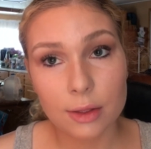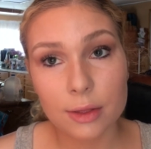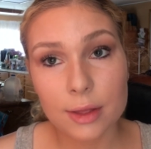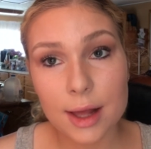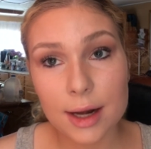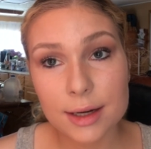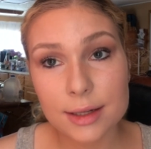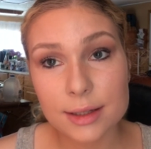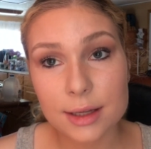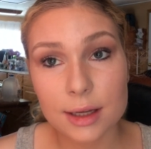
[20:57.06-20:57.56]

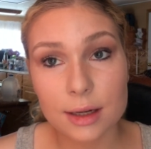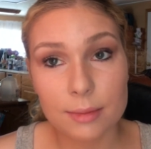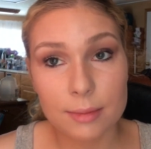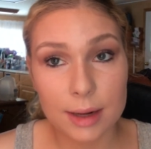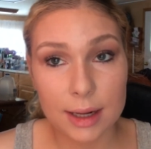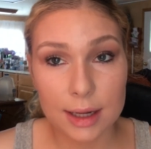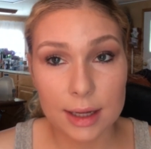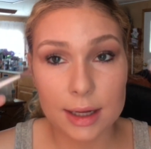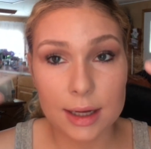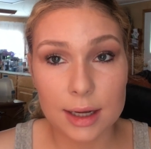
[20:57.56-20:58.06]
that is going to
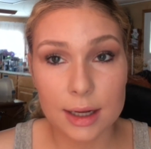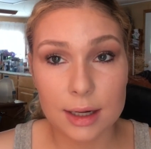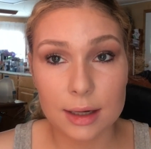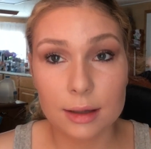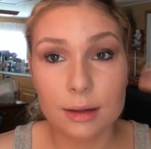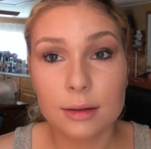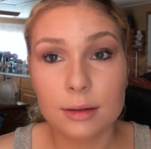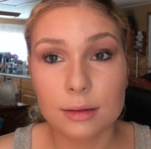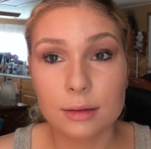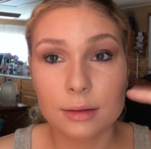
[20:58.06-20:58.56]
make it
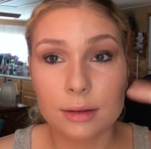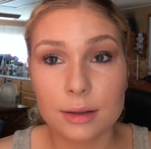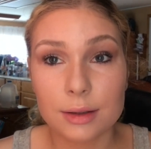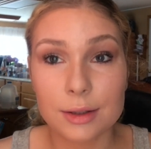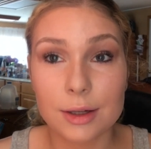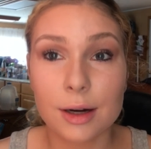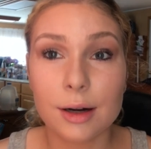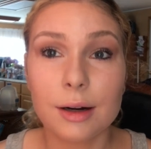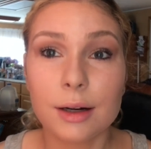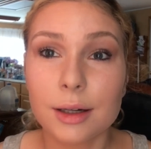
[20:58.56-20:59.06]

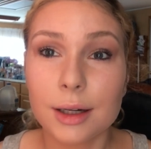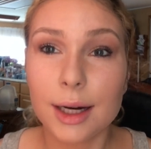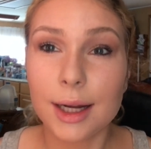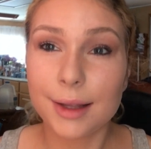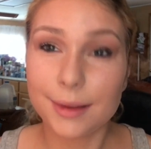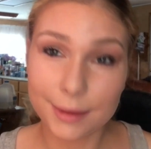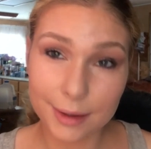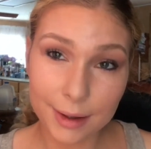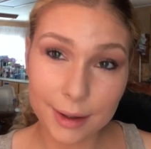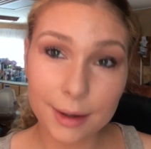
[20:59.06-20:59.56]
darker
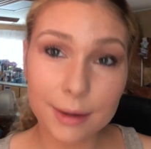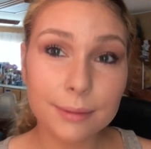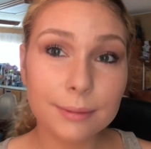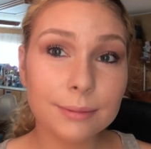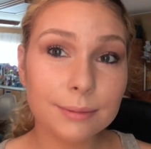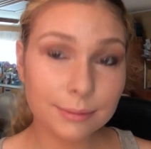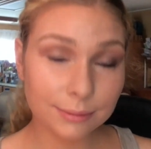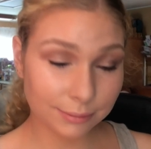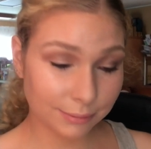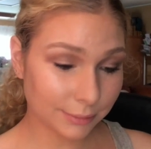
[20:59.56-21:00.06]
on there.
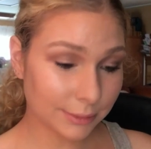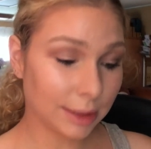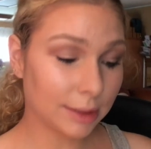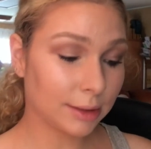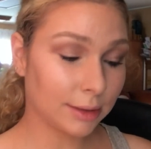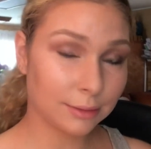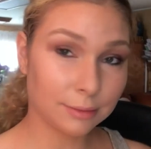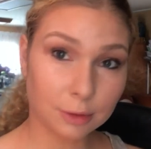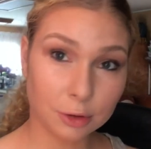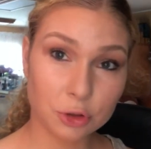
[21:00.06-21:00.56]

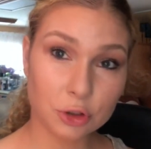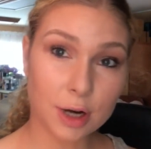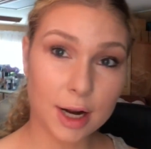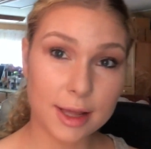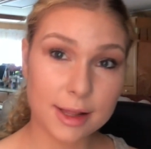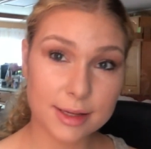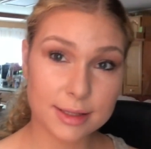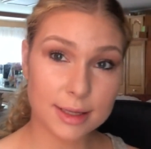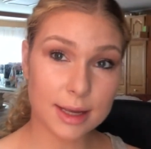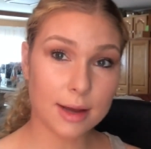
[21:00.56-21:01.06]
We'll try this